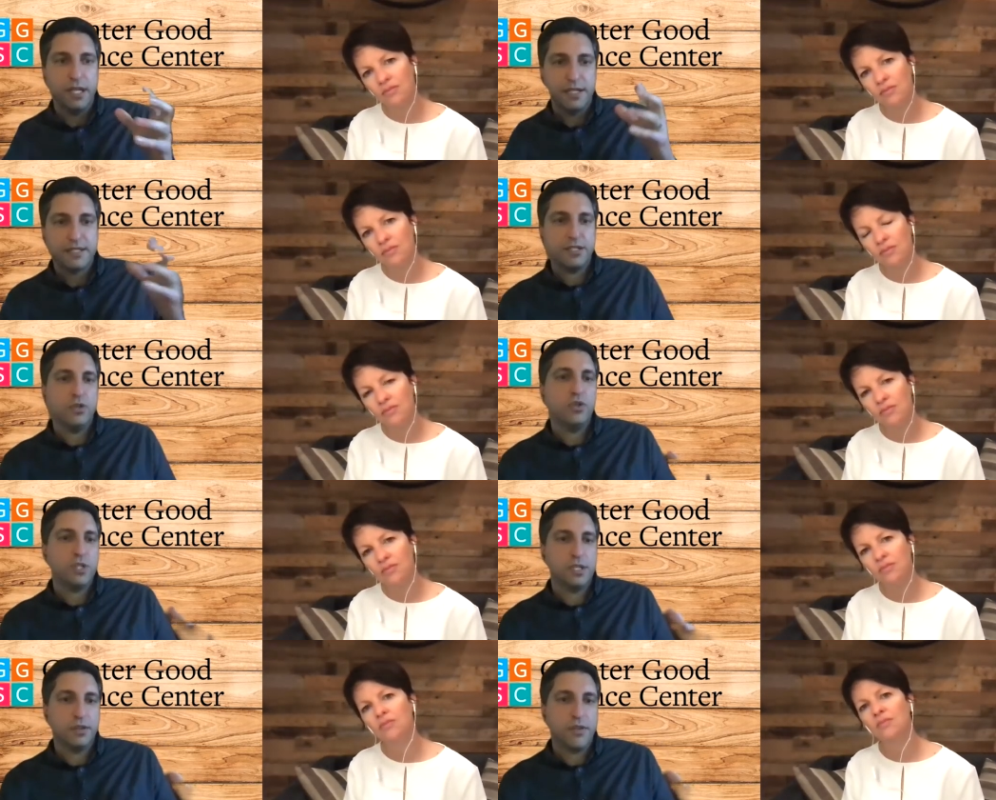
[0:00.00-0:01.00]

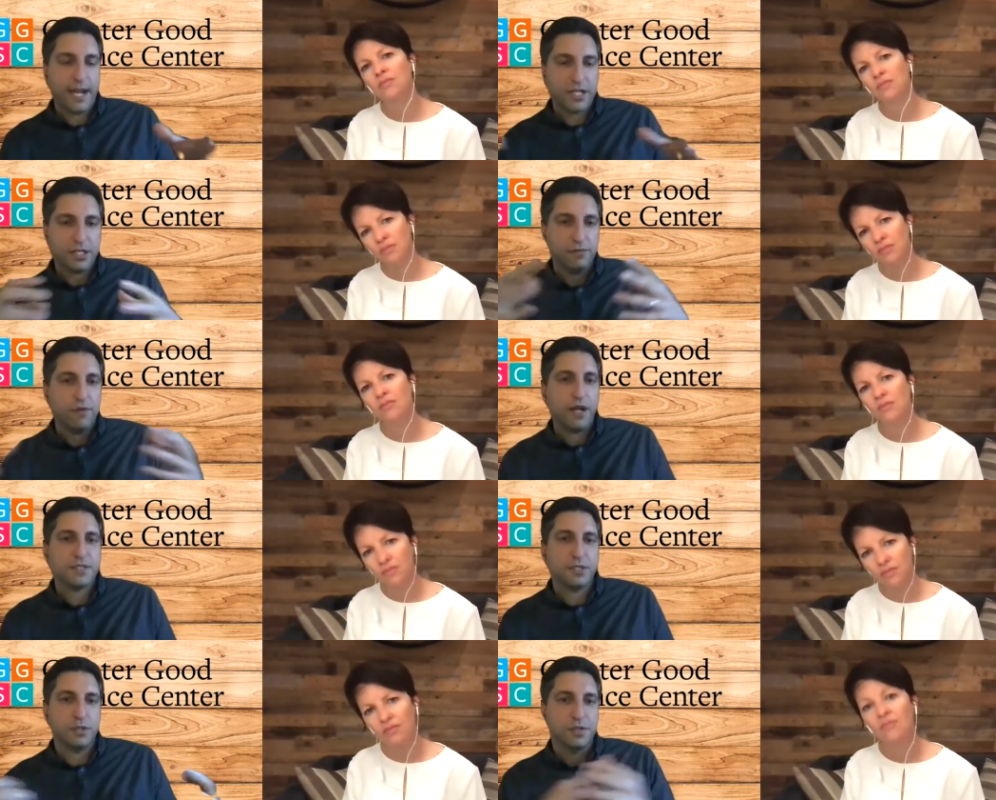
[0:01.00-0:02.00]
Speaker 1: institution that actually
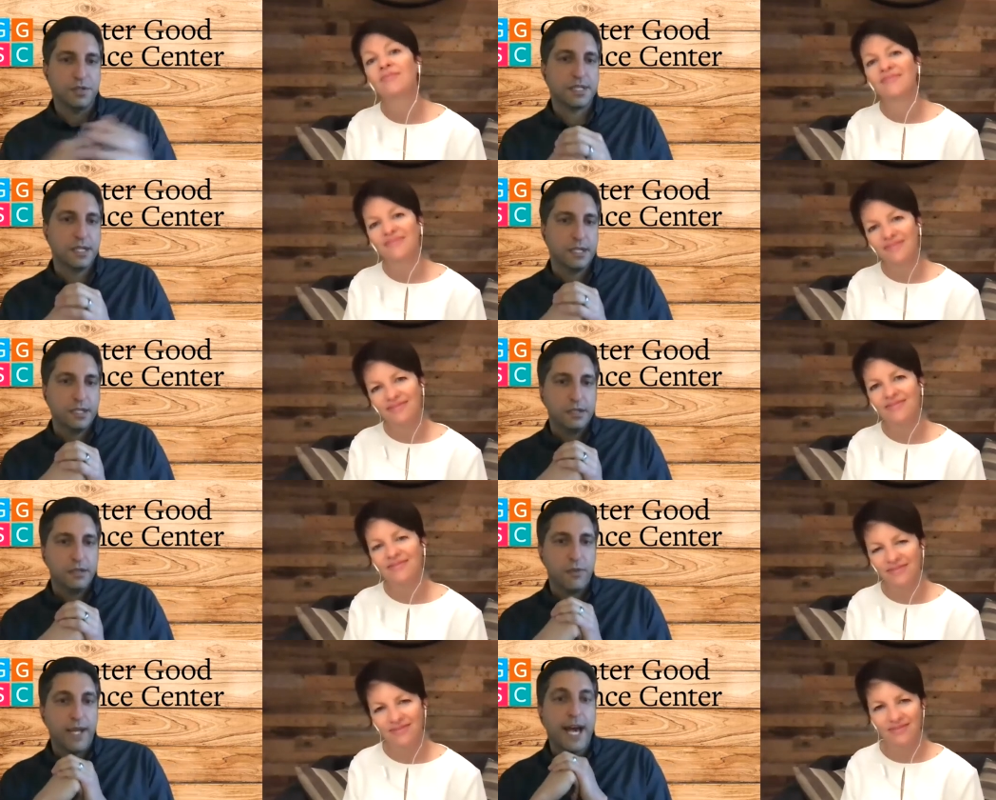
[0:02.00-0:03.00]
fosters
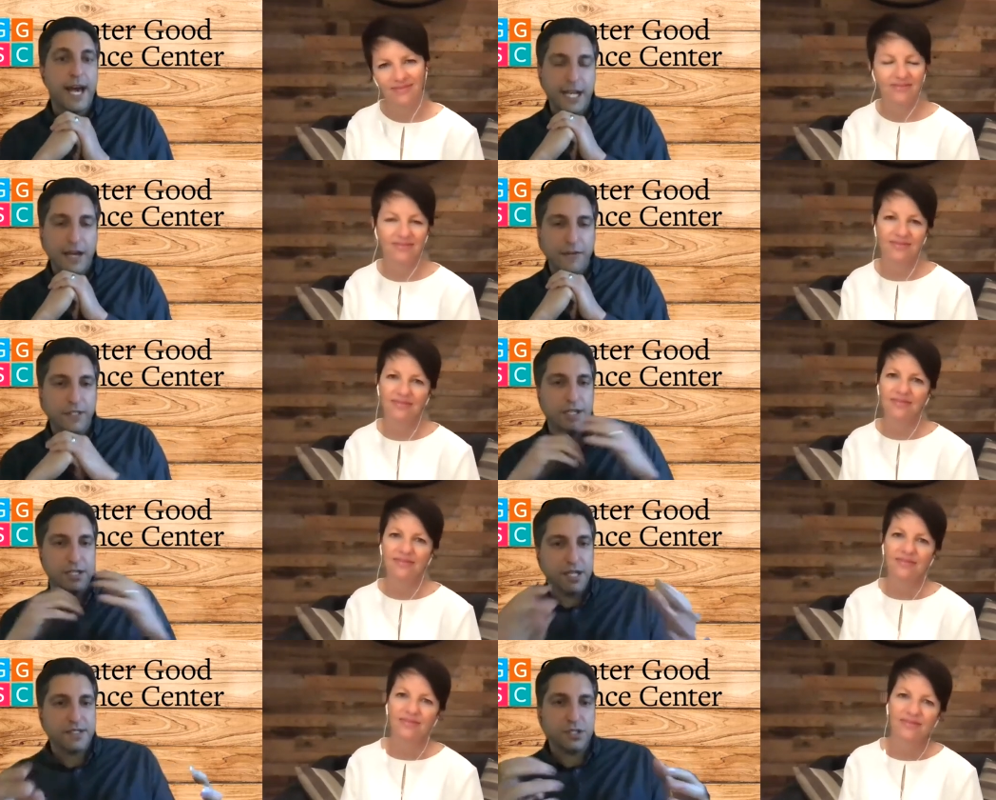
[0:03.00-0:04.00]
the right kind of conflict
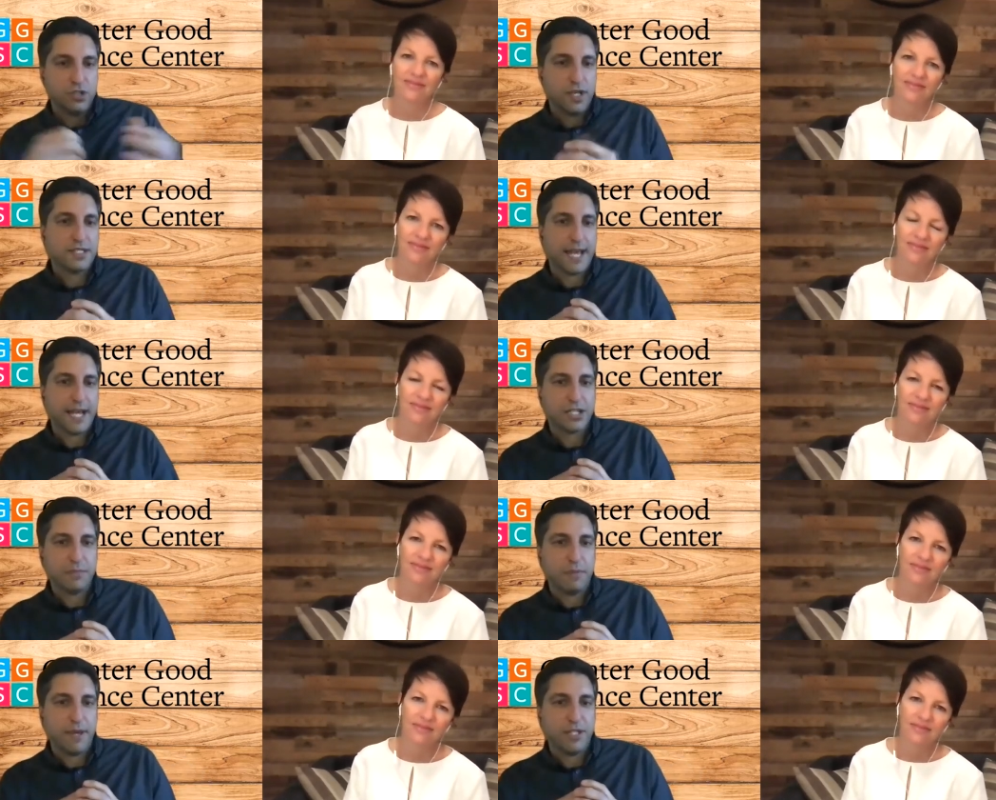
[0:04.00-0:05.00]
and doesn't just actually
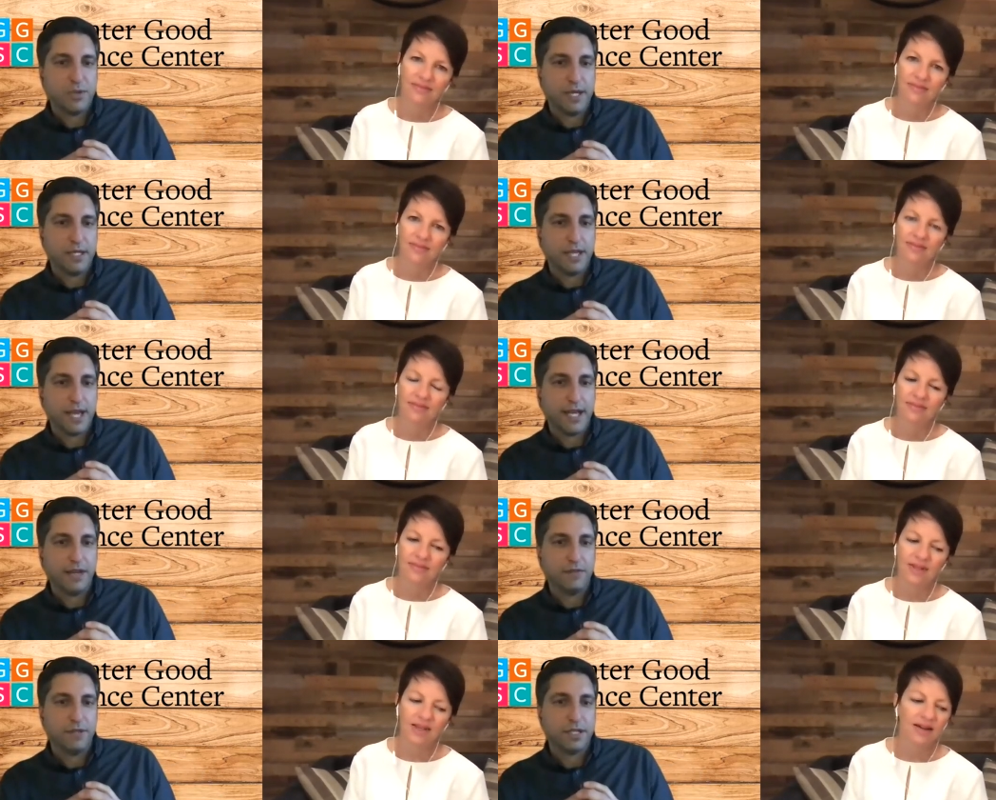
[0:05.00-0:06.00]
perpetuate high
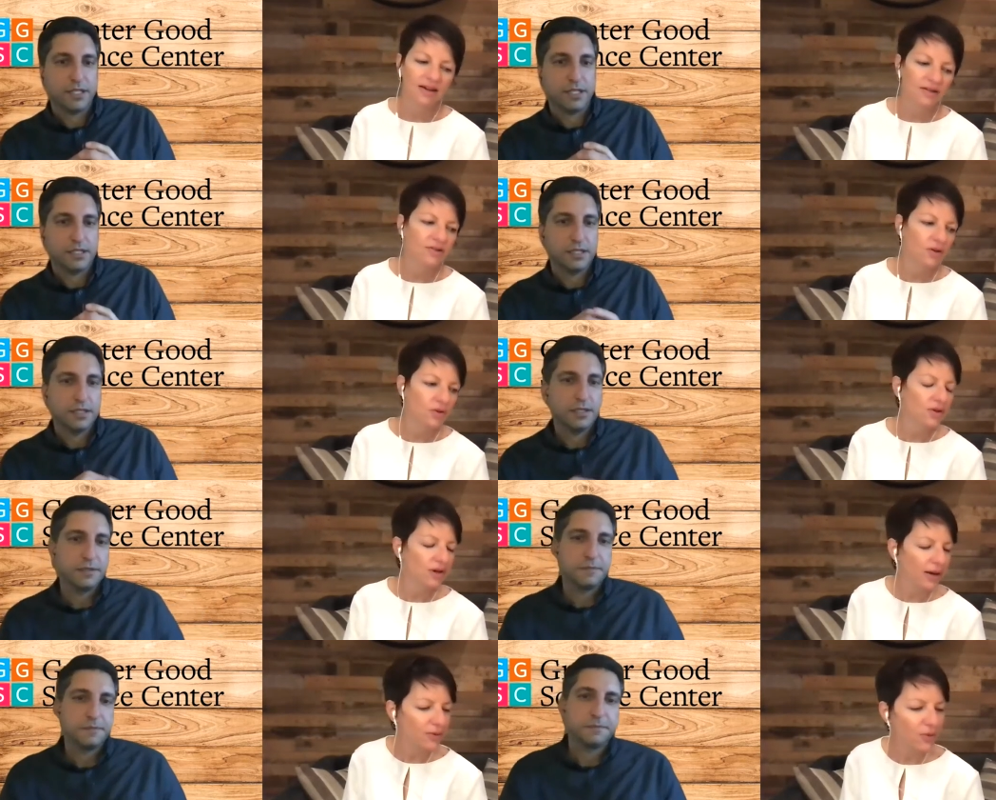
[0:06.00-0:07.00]
conflict.
Speaker 2: Yeah. So
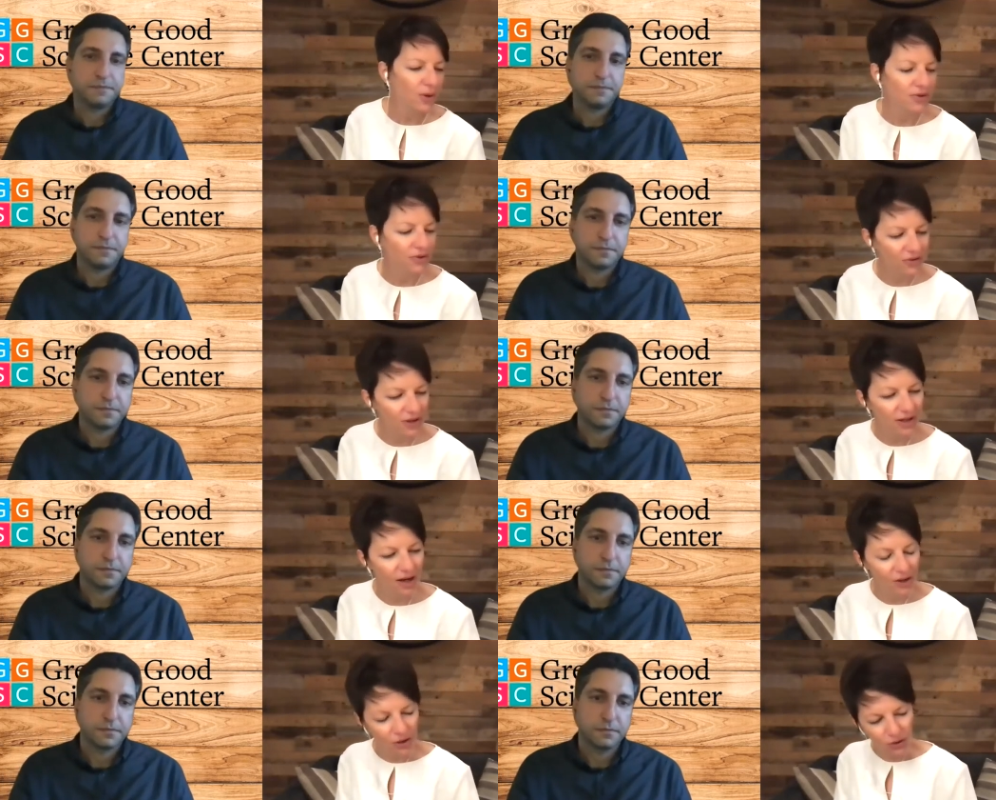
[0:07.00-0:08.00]
I wrote about this
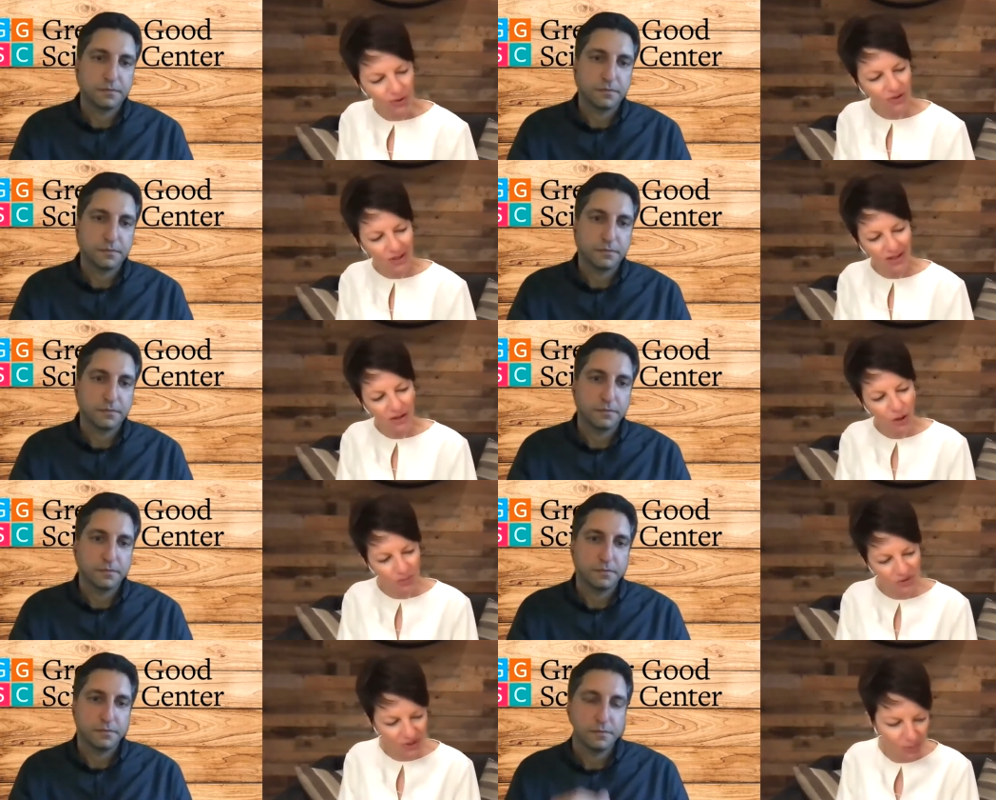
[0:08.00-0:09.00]
synagogue in New York City that
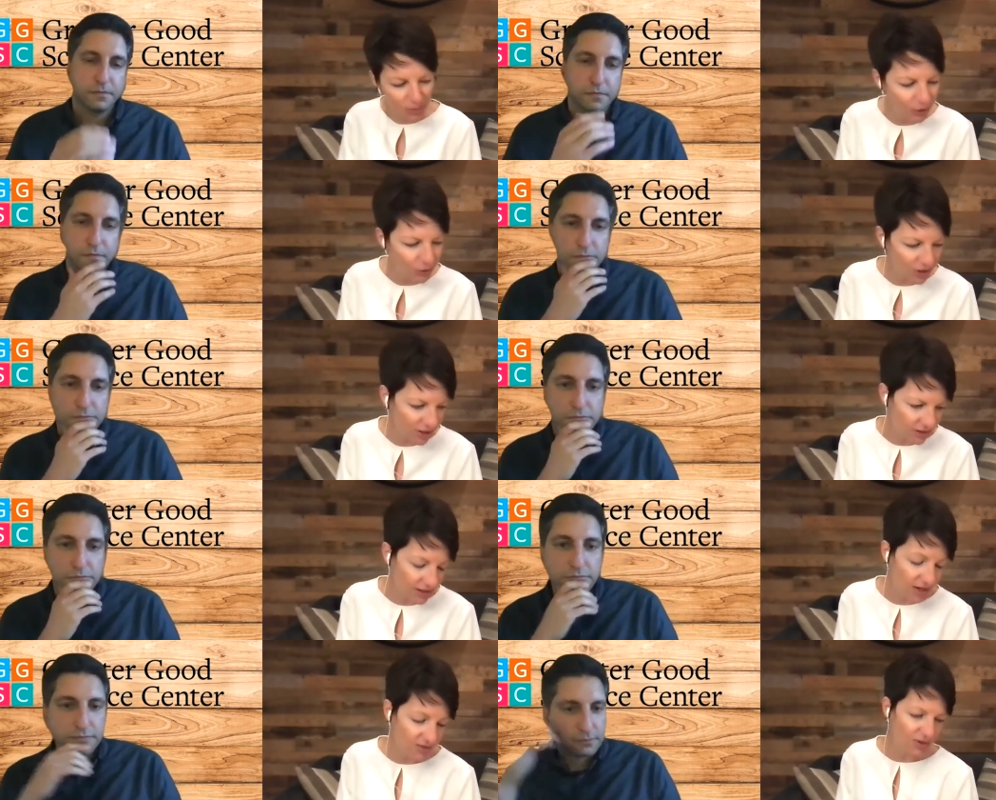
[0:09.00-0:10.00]
almost imploded in
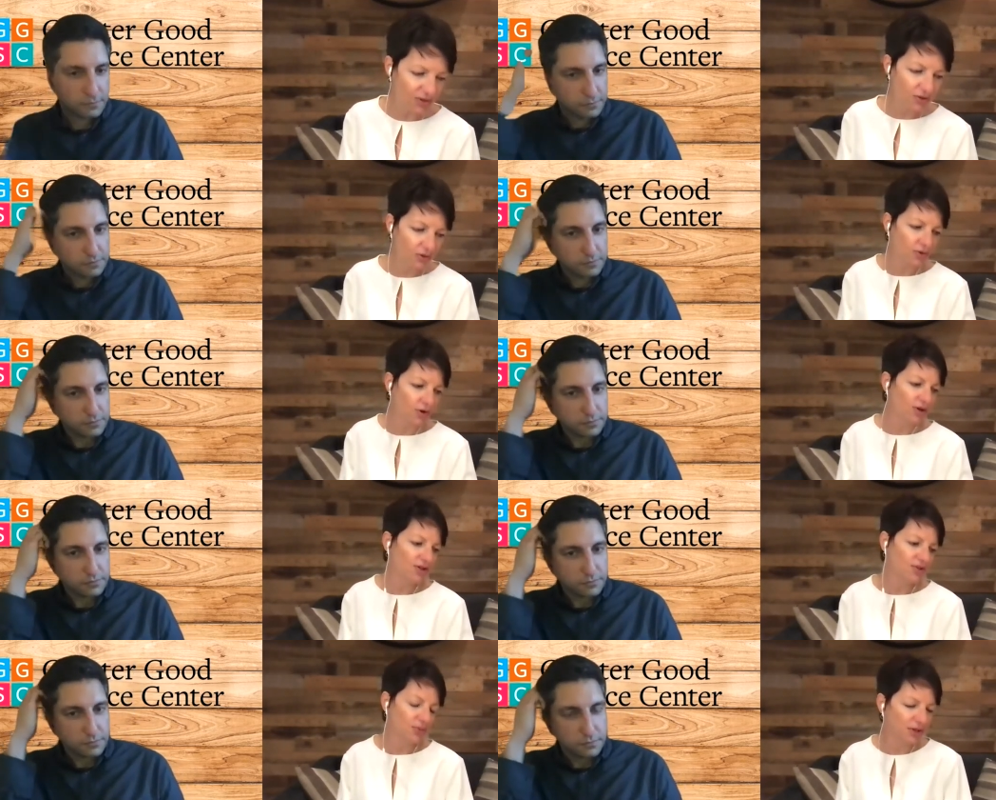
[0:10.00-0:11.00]
conflict over
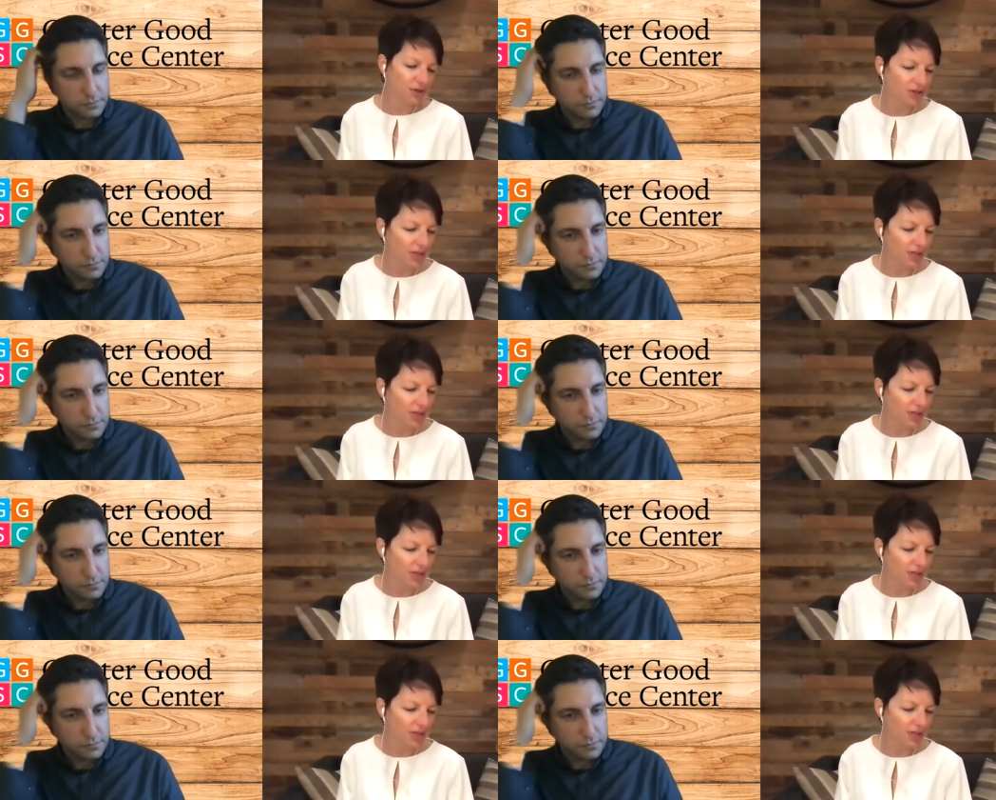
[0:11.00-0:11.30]
Israel.